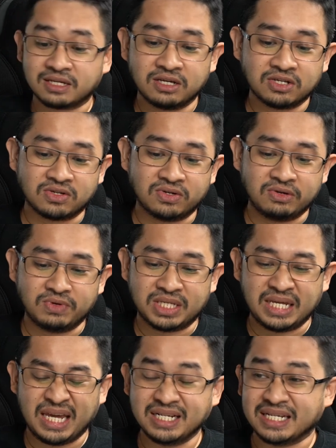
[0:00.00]
So it was
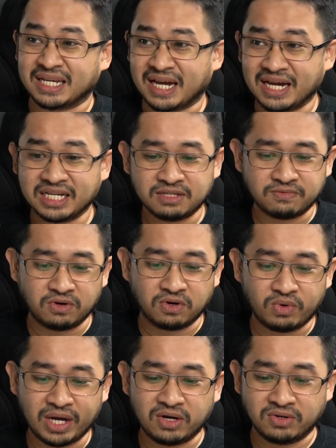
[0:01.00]
held in Cannes for
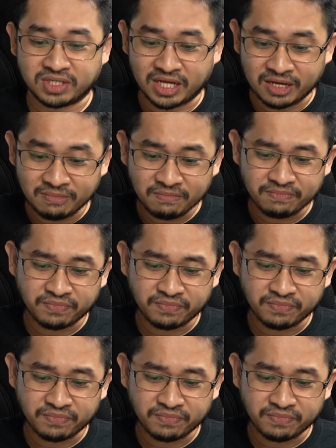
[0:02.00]
quite a long time.